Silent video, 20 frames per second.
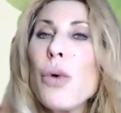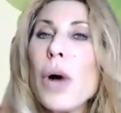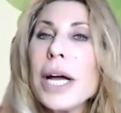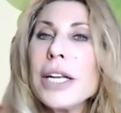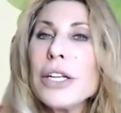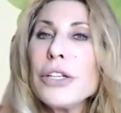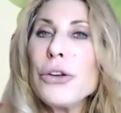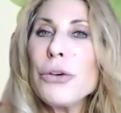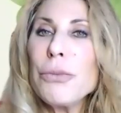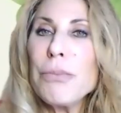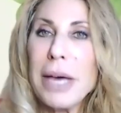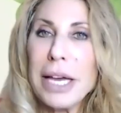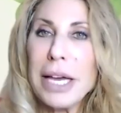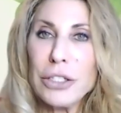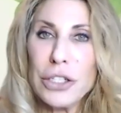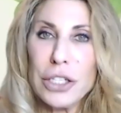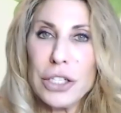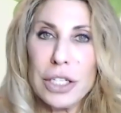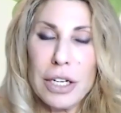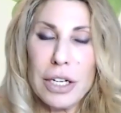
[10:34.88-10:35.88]
what you
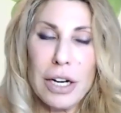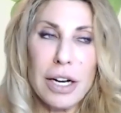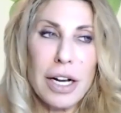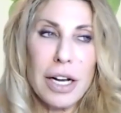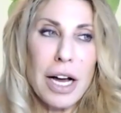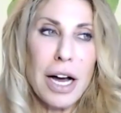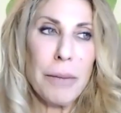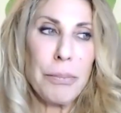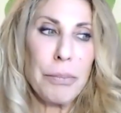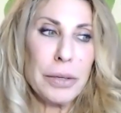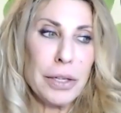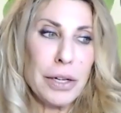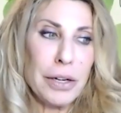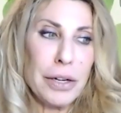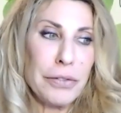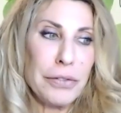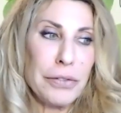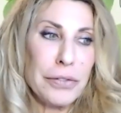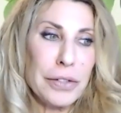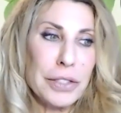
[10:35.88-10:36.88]
mentioned a couple
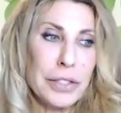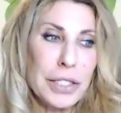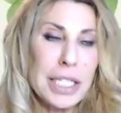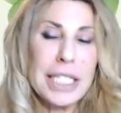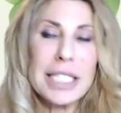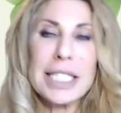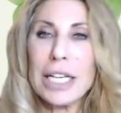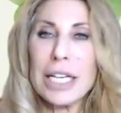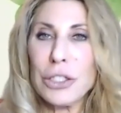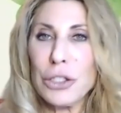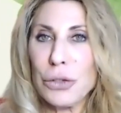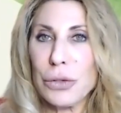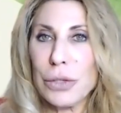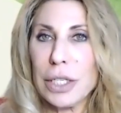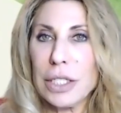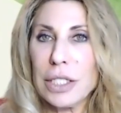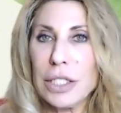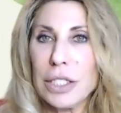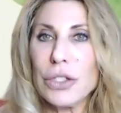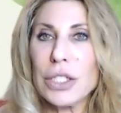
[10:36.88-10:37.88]
of success
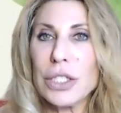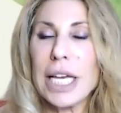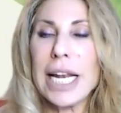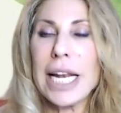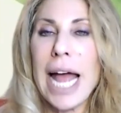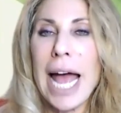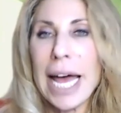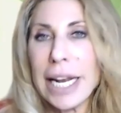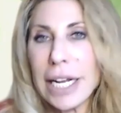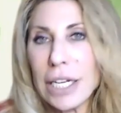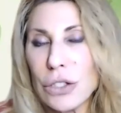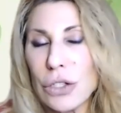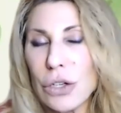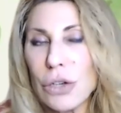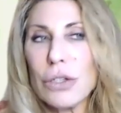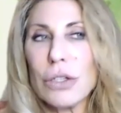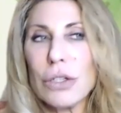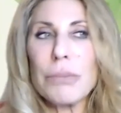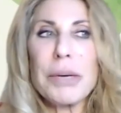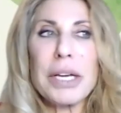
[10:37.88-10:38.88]
stories. You said
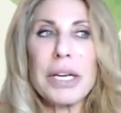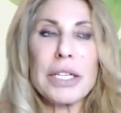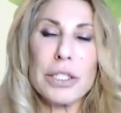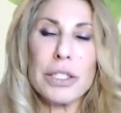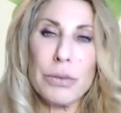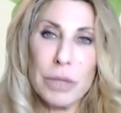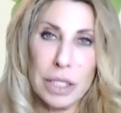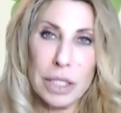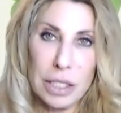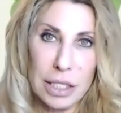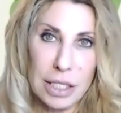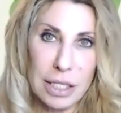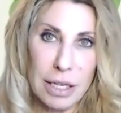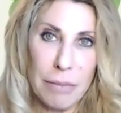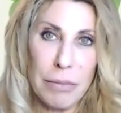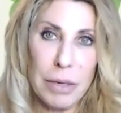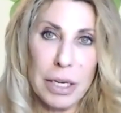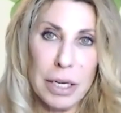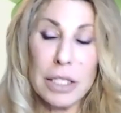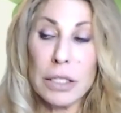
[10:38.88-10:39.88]
anecdotal because it was in
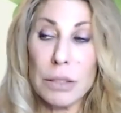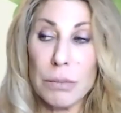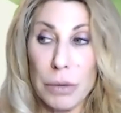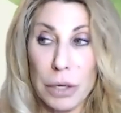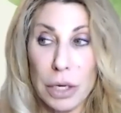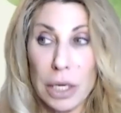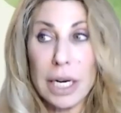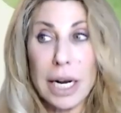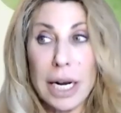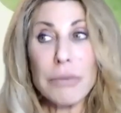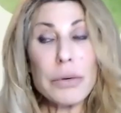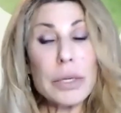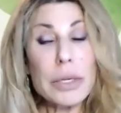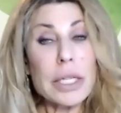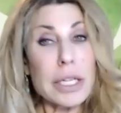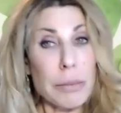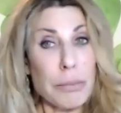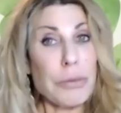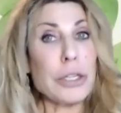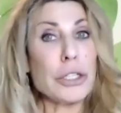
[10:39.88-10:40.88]
somebody's book. And I
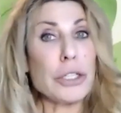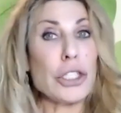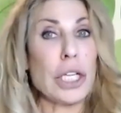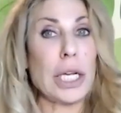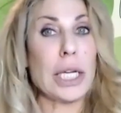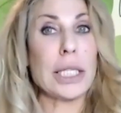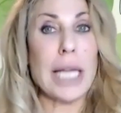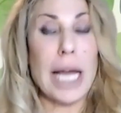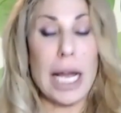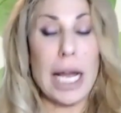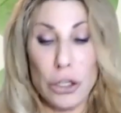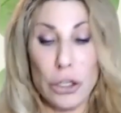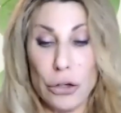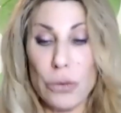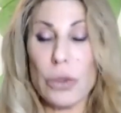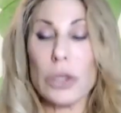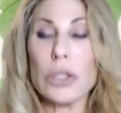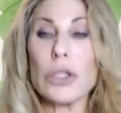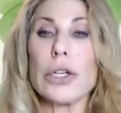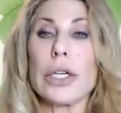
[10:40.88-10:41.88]
really appreciate that.
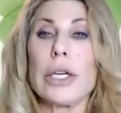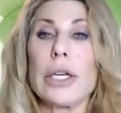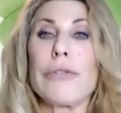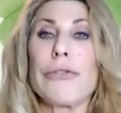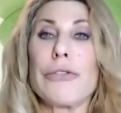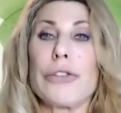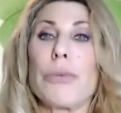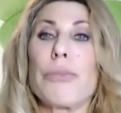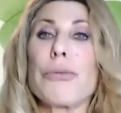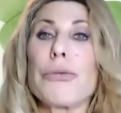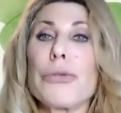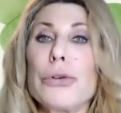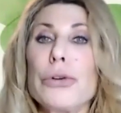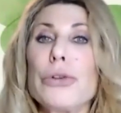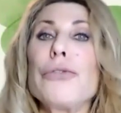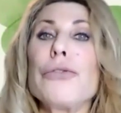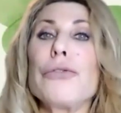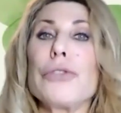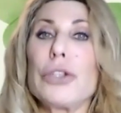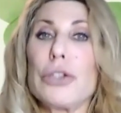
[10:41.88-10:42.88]
You are looking for the
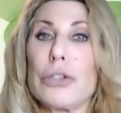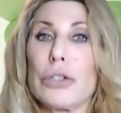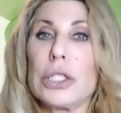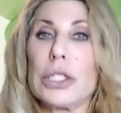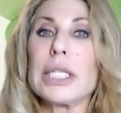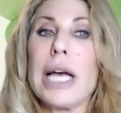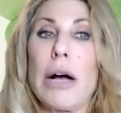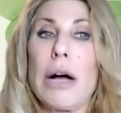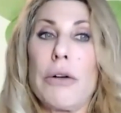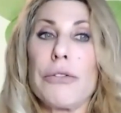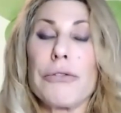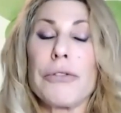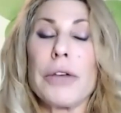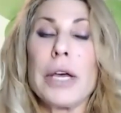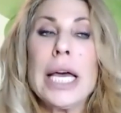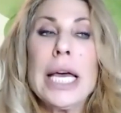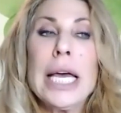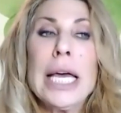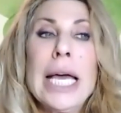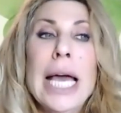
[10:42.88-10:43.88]
proof yourself.
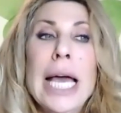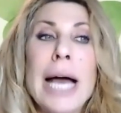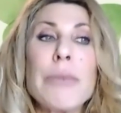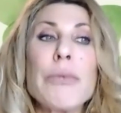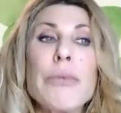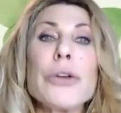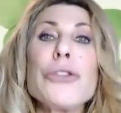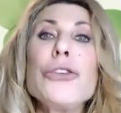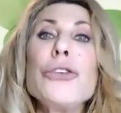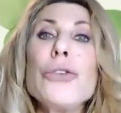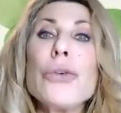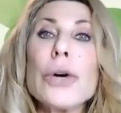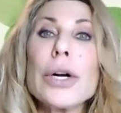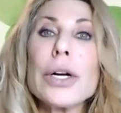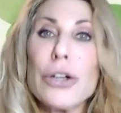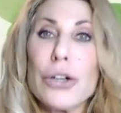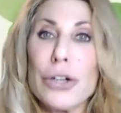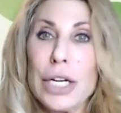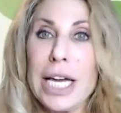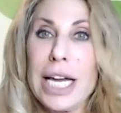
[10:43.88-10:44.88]
And yes. with your
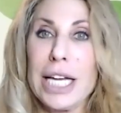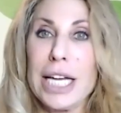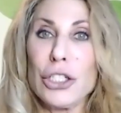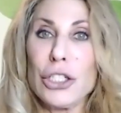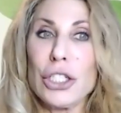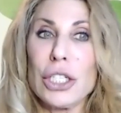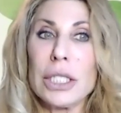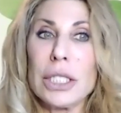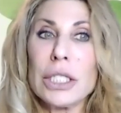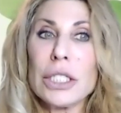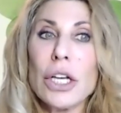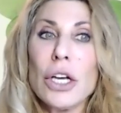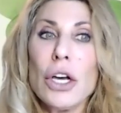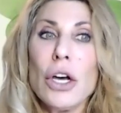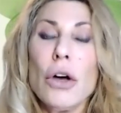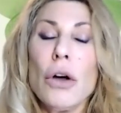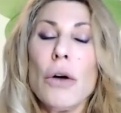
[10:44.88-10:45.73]
creations,